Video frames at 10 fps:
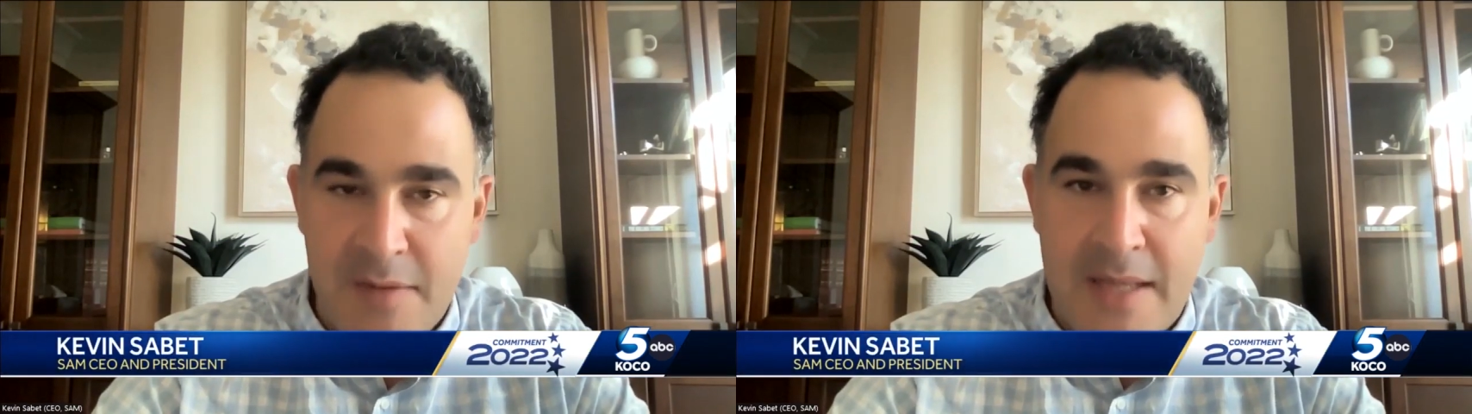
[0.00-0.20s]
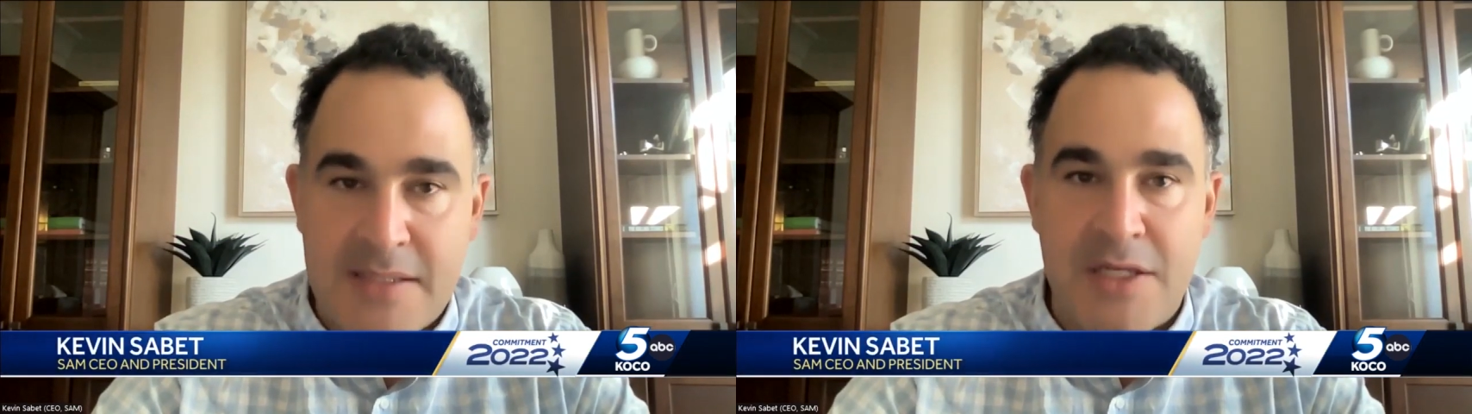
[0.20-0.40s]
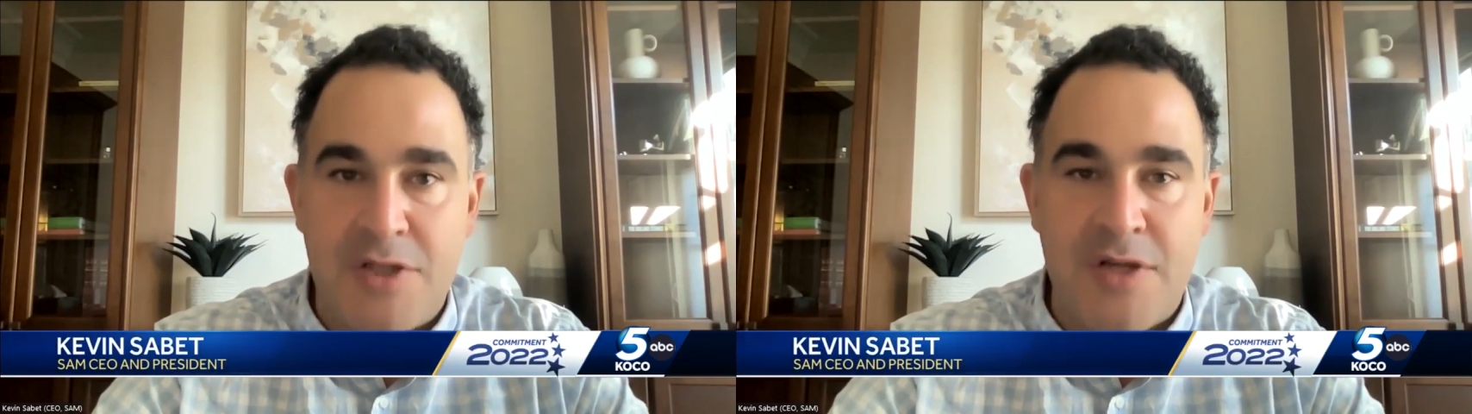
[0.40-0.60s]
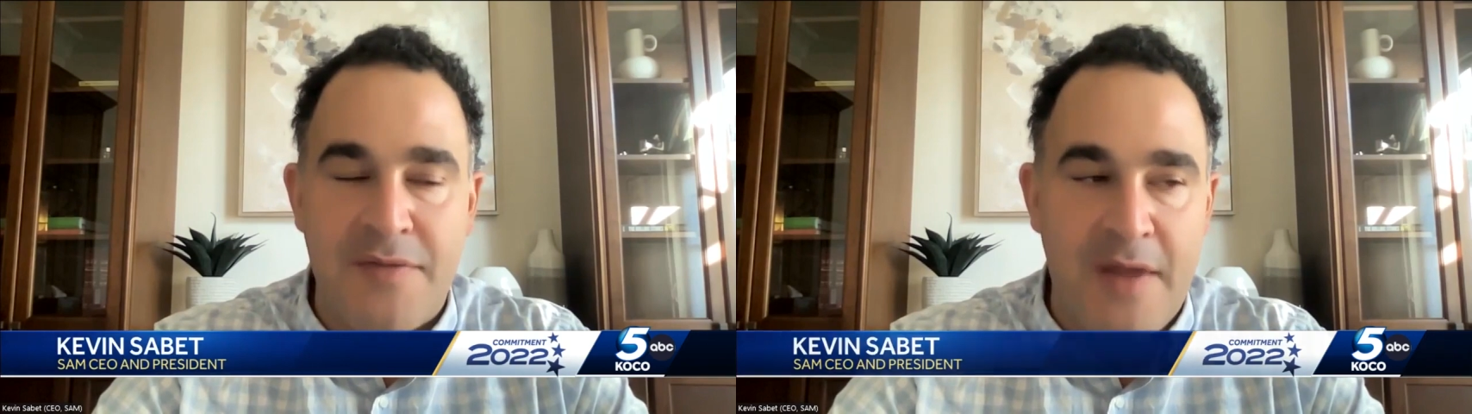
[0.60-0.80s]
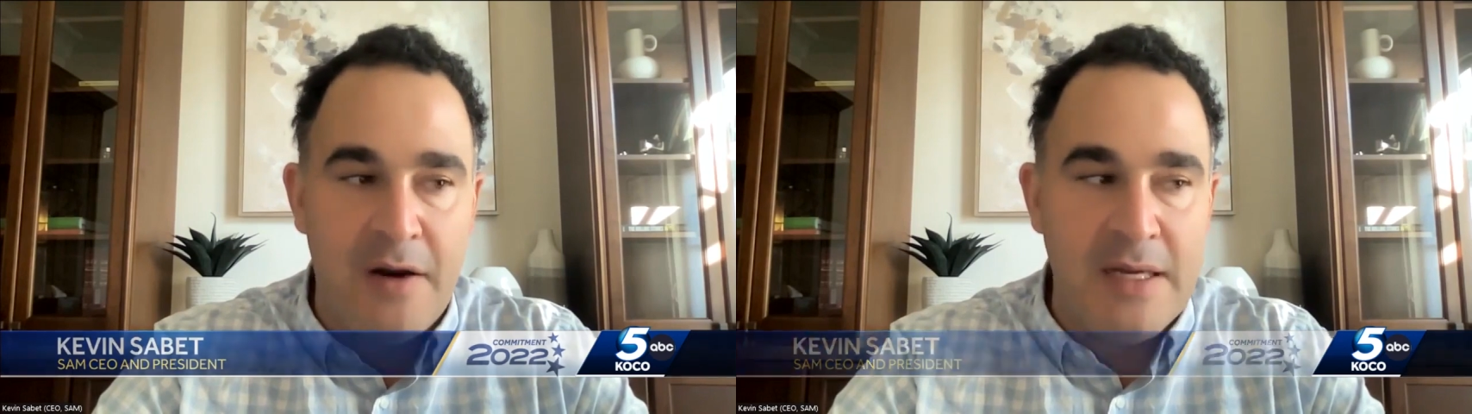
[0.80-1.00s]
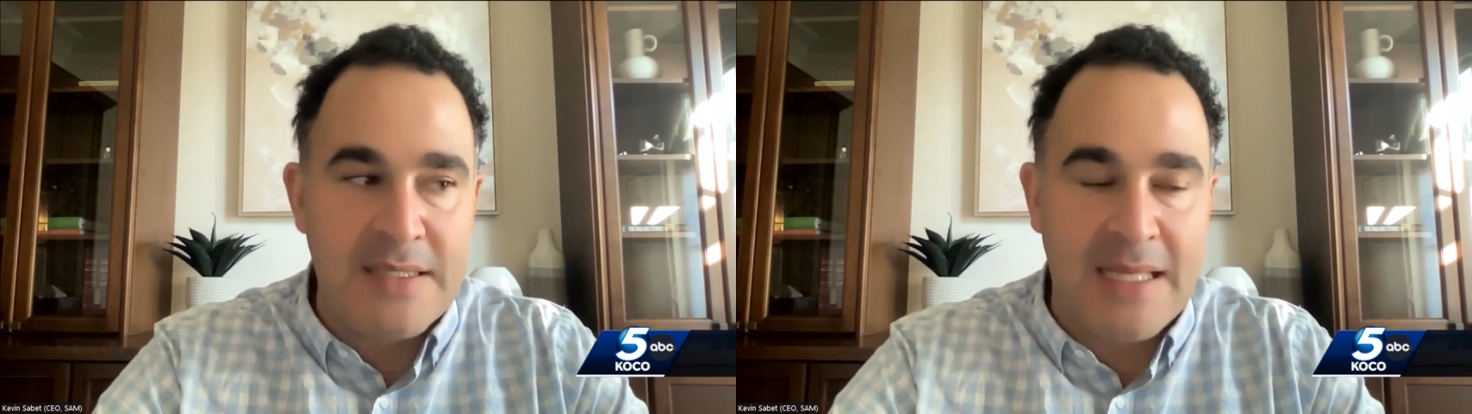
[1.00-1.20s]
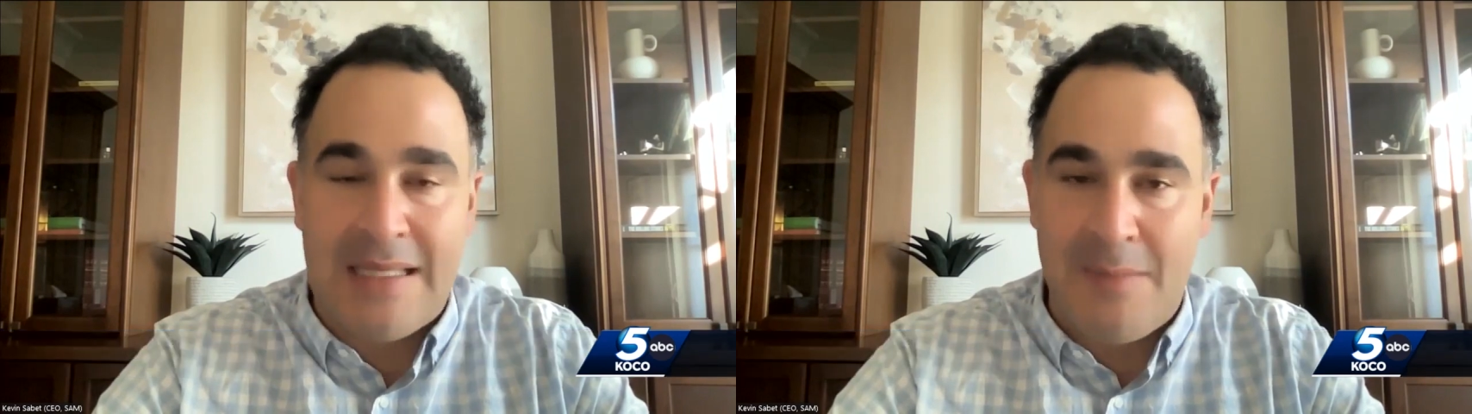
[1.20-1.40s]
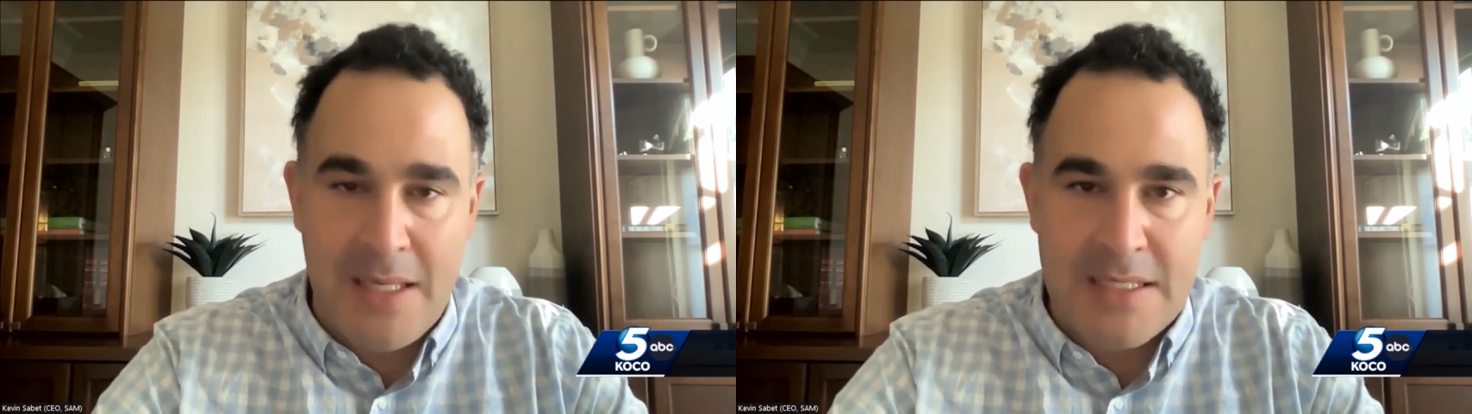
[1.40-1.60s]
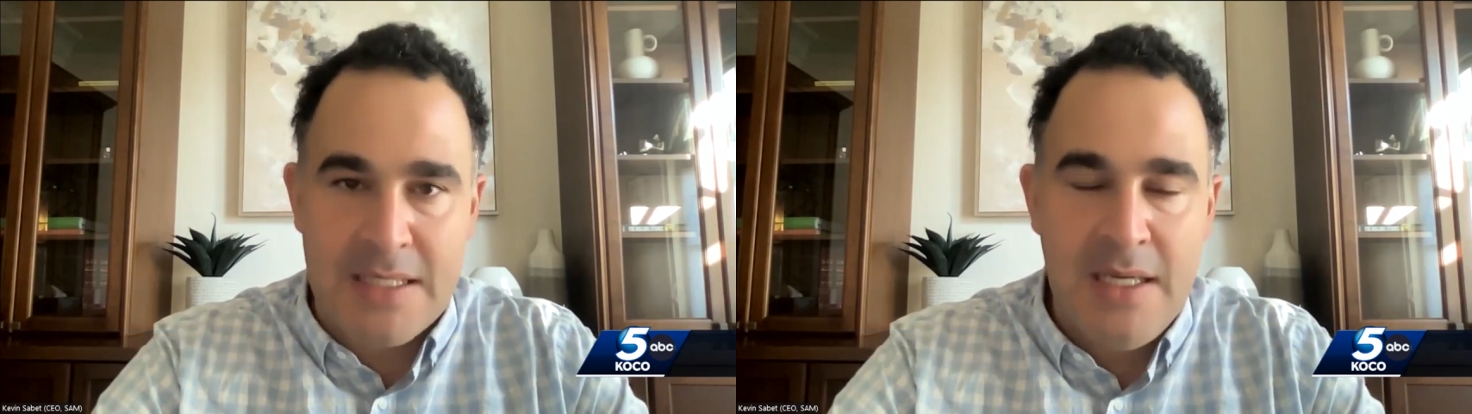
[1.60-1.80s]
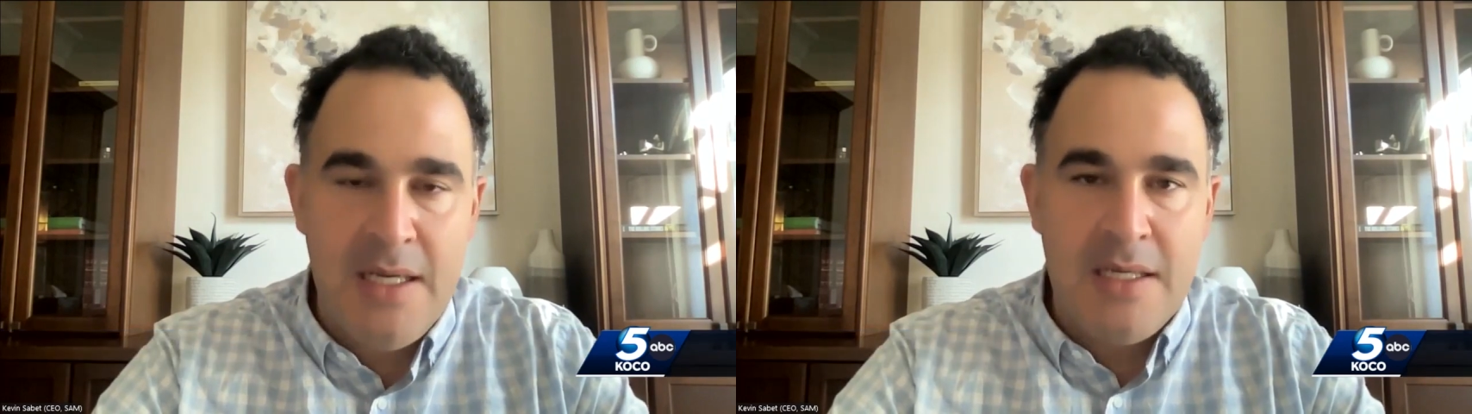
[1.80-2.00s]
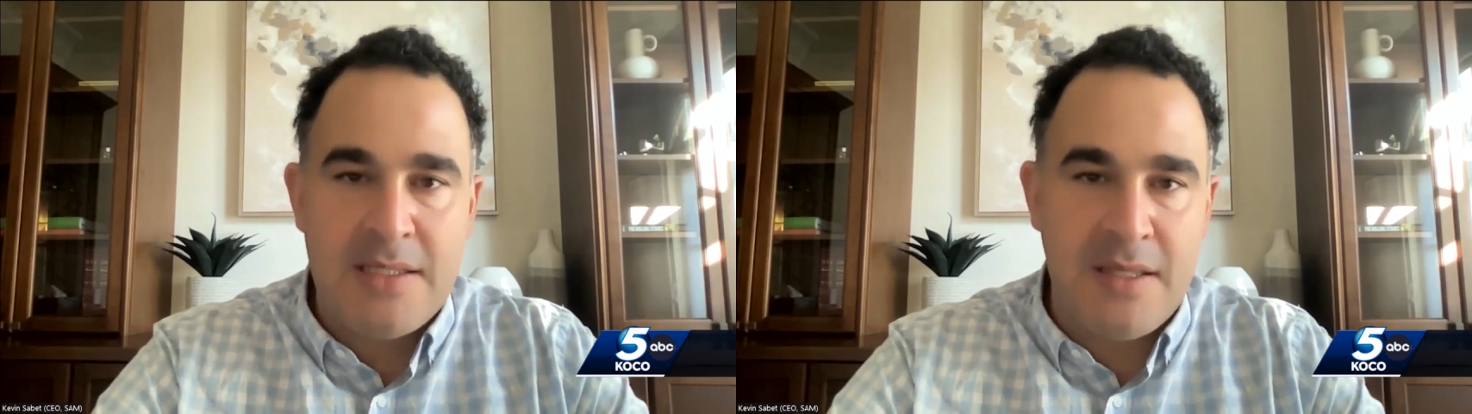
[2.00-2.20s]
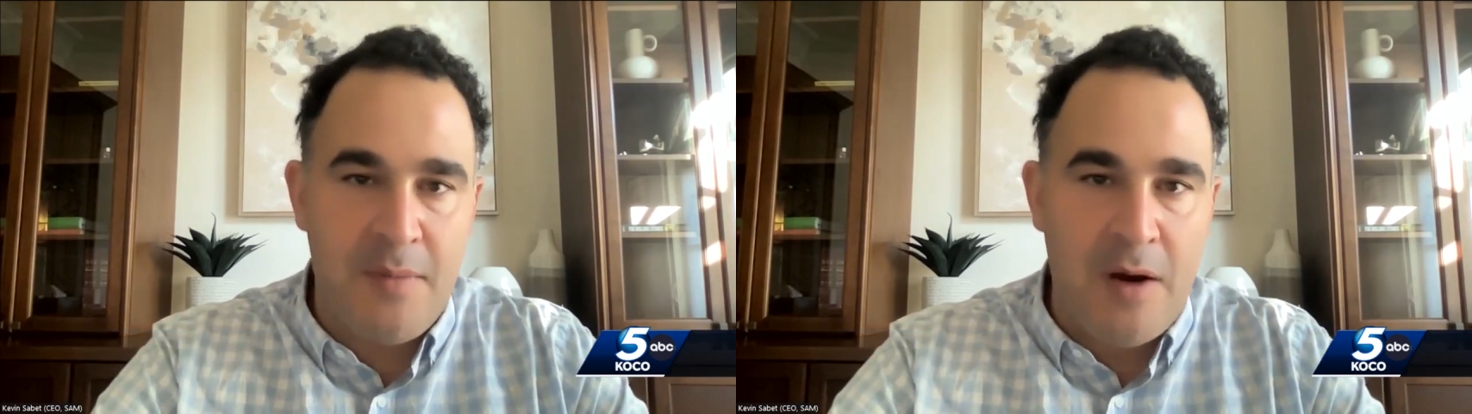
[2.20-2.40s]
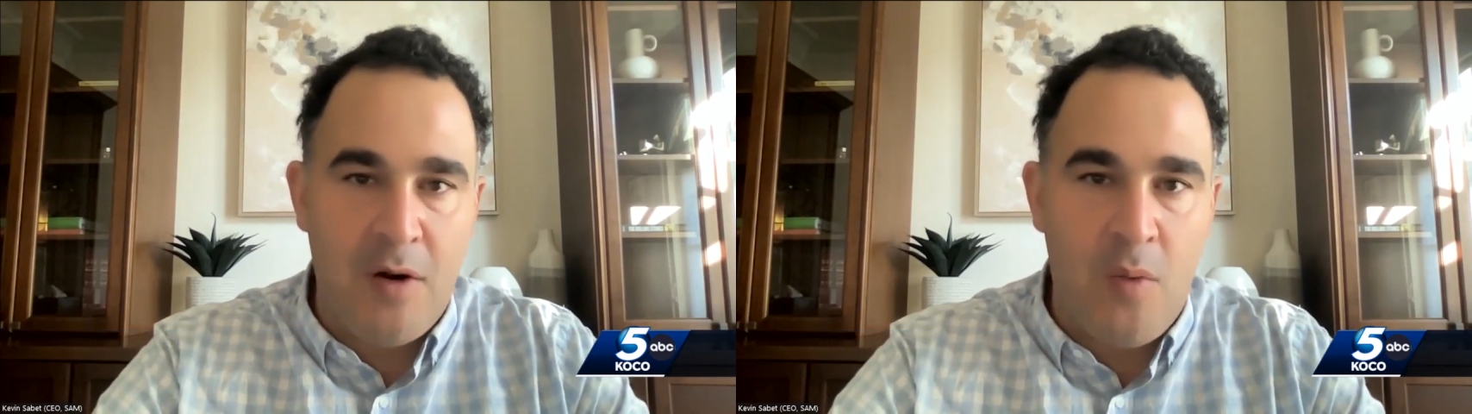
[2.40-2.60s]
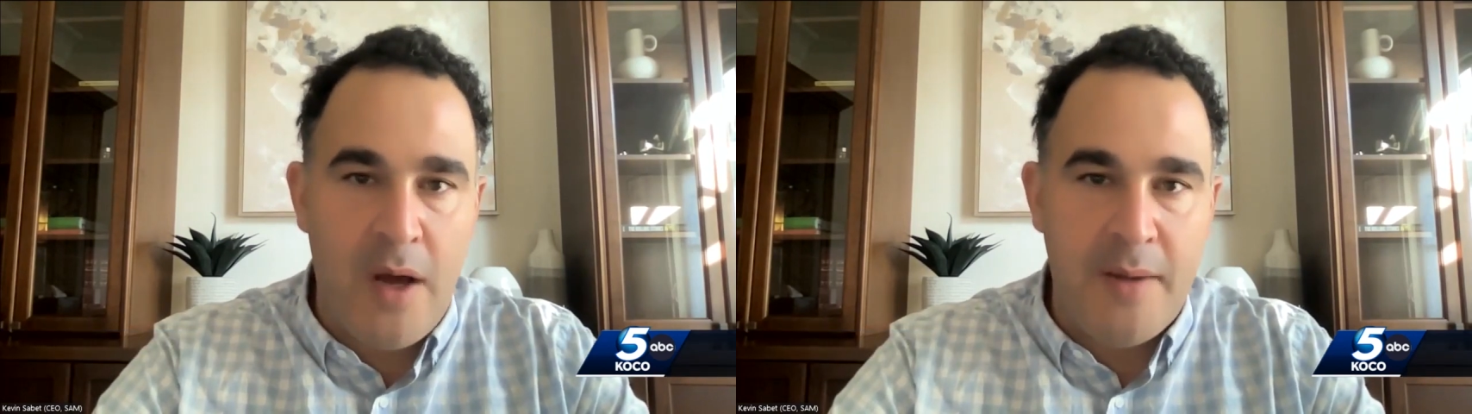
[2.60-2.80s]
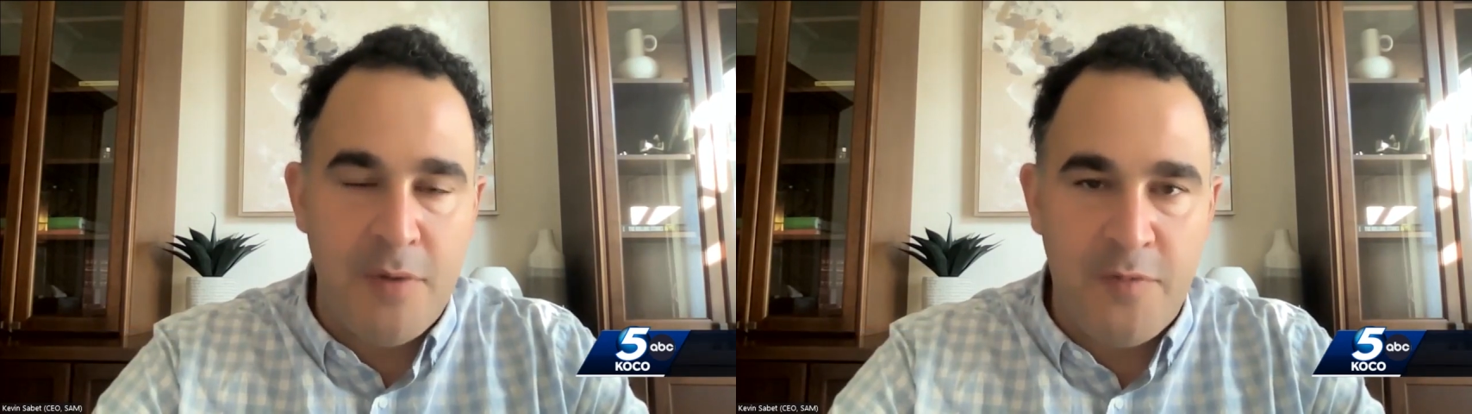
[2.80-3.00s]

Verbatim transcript: a message that there is a limit to the marijuana